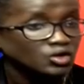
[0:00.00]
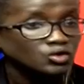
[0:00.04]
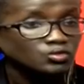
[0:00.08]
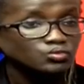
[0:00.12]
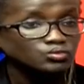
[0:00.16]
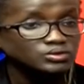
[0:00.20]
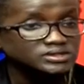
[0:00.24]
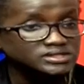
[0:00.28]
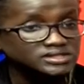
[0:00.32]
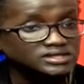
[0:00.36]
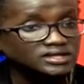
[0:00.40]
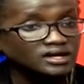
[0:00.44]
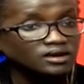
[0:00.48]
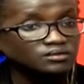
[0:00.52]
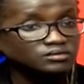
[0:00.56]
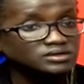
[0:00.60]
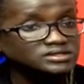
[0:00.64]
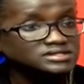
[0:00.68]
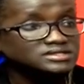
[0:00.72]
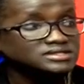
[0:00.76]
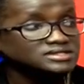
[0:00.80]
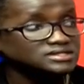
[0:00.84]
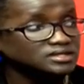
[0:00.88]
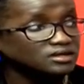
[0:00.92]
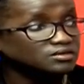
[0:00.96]
We see
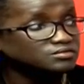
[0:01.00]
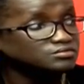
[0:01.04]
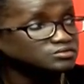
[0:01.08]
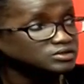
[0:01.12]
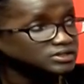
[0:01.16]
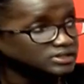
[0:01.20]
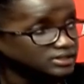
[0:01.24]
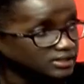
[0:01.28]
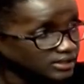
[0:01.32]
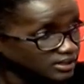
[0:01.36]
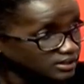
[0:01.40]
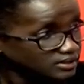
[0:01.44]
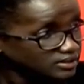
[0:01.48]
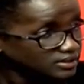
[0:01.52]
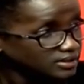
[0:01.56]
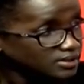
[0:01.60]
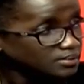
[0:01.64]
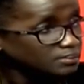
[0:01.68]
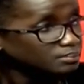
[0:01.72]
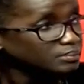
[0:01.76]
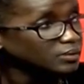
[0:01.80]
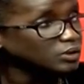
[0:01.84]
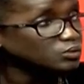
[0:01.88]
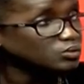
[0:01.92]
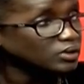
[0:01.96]
arrests every day
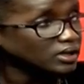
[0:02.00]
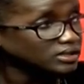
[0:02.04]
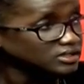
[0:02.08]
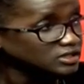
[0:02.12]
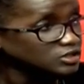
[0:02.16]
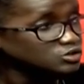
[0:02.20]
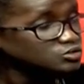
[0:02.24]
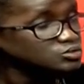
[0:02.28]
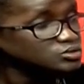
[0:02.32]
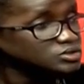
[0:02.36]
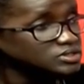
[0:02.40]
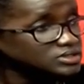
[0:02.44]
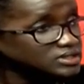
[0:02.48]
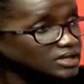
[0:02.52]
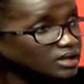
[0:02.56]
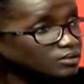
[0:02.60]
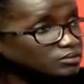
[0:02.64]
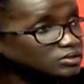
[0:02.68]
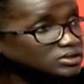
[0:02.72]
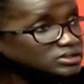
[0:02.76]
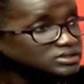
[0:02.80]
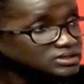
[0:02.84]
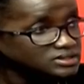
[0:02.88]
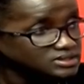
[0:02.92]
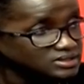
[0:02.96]
but we are yet to see a
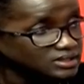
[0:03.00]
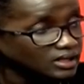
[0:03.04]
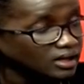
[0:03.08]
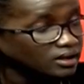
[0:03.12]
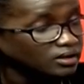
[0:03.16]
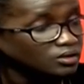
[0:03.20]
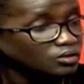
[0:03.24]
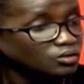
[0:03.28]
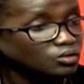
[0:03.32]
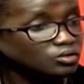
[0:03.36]
register